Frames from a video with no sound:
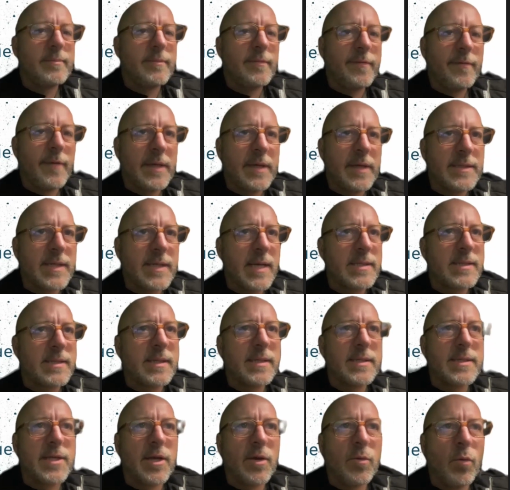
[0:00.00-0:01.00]

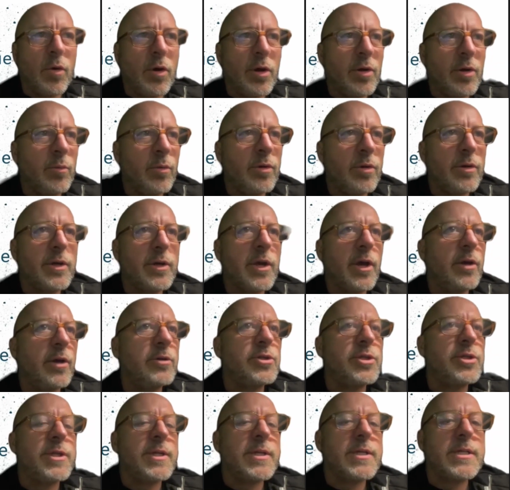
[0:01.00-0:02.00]
Fantastic. So one-on-one
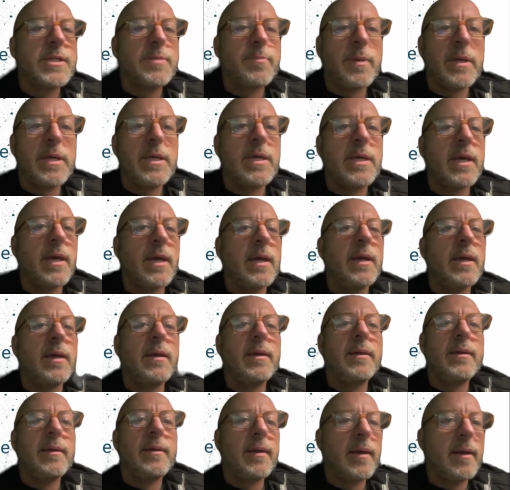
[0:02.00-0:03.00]
coaching,
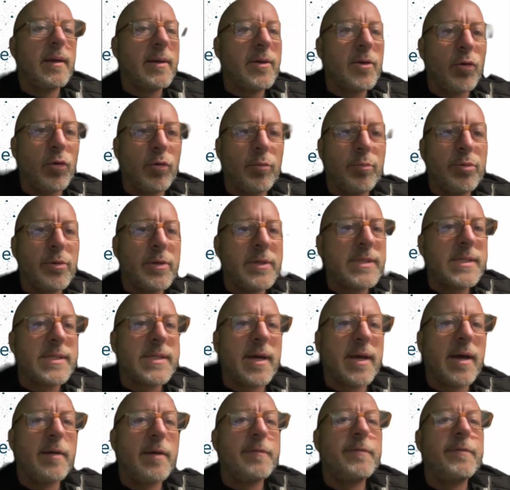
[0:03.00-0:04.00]
speaking, corporate
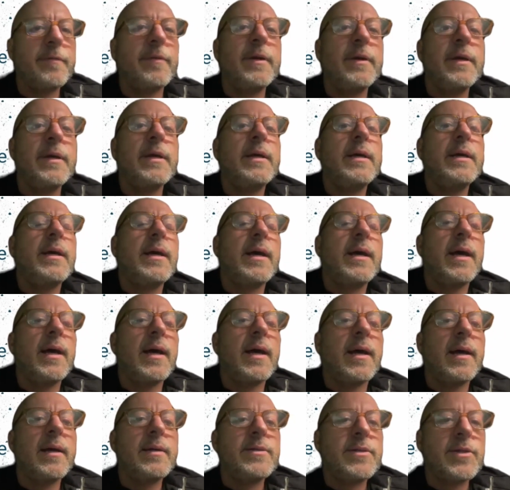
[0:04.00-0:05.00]
stuff.
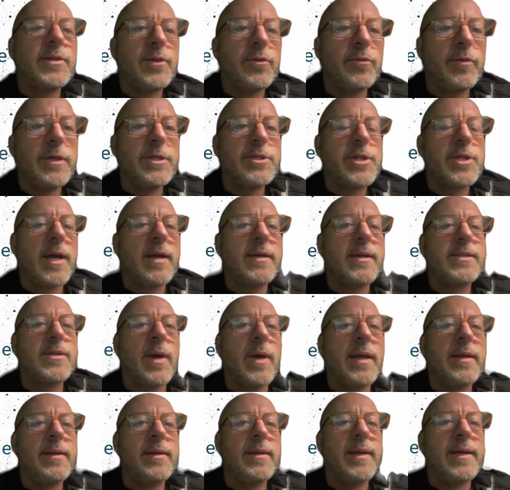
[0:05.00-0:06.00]
Do reach out
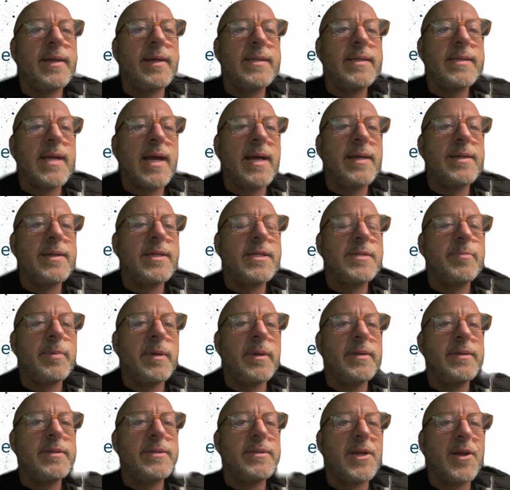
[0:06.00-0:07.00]
to Andy. It's
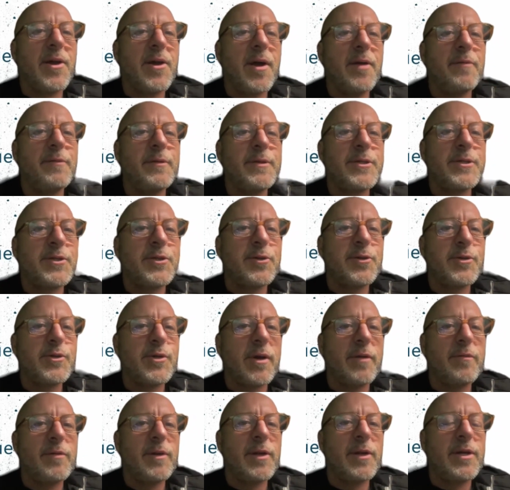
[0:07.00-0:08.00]
been delightful to talk
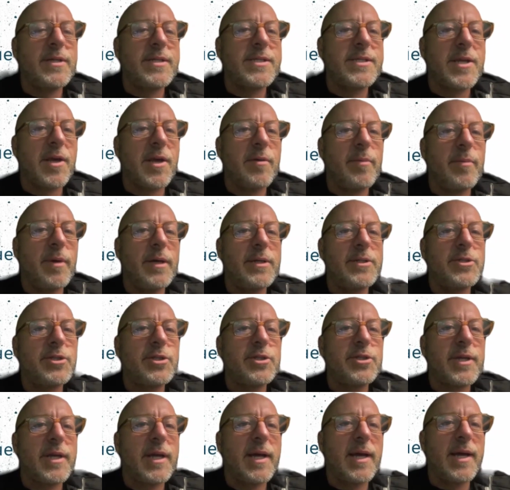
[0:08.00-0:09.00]
to you. I've learned so
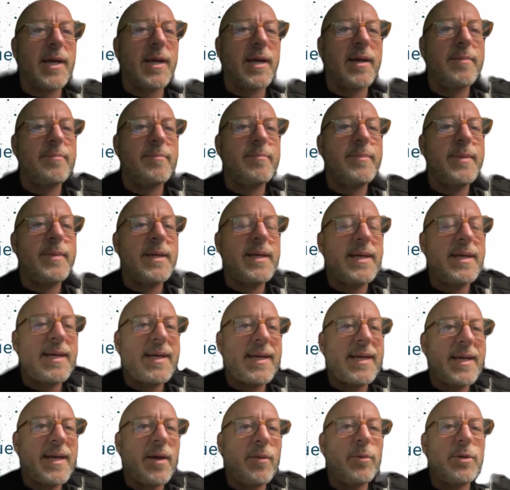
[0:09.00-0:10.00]
much. And
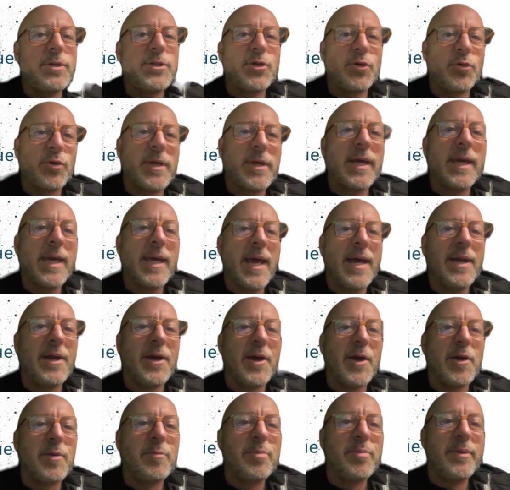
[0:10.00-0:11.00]
we'll talk again,
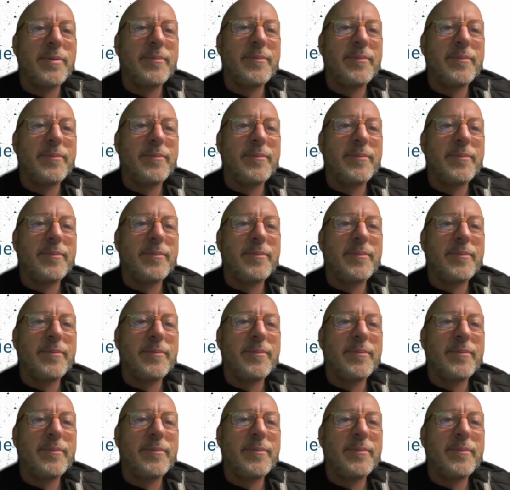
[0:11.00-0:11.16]
I hope.